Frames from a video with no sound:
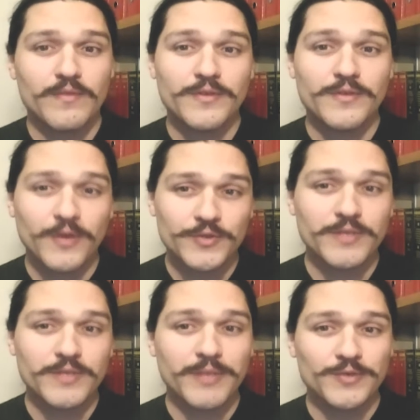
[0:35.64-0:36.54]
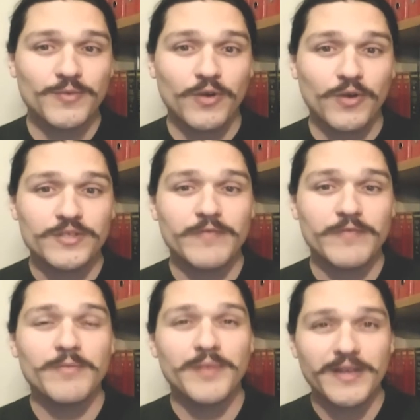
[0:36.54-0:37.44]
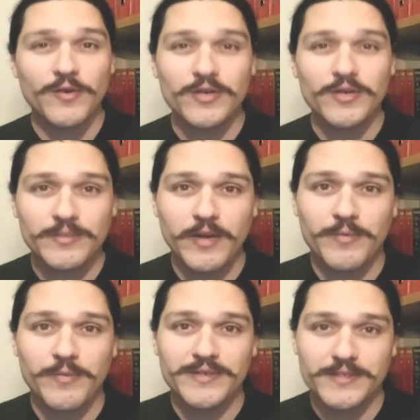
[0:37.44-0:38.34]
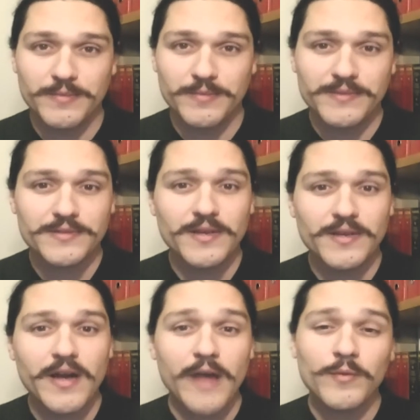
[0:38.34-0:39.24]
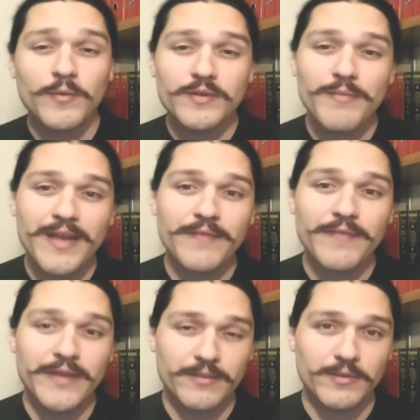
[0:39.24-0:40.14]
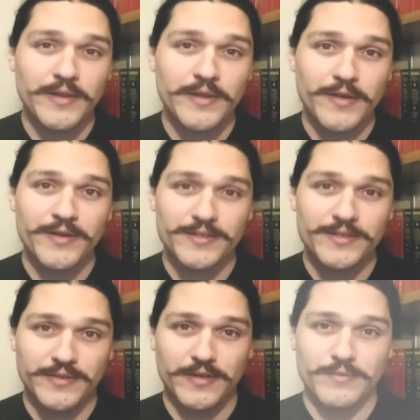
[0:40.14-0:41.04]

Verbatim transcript: the talks you're about to watch have been pre-recorded by our participants and will remain available here on History.